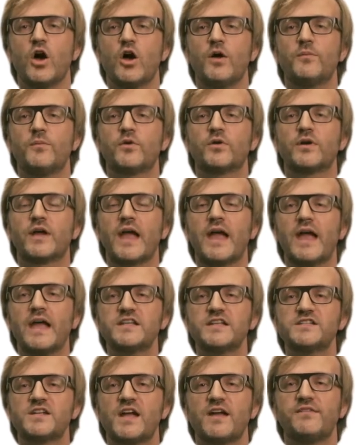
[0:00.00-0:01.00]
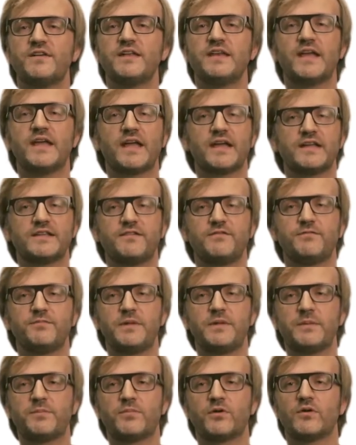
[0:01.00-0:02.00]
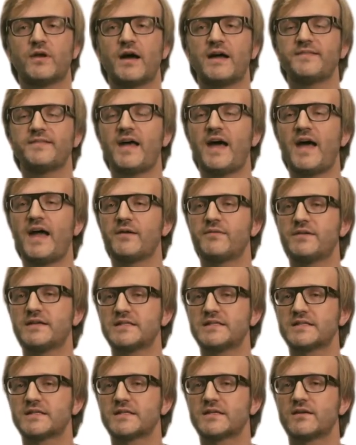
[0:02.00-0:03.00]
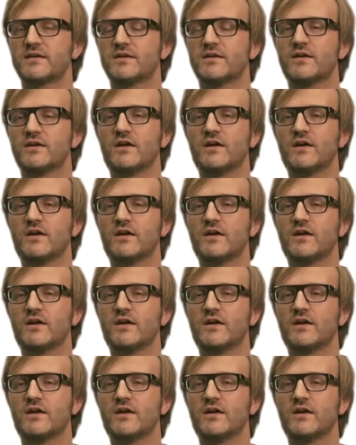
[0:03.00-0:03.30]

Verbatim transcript: among HIV negative people at high risk.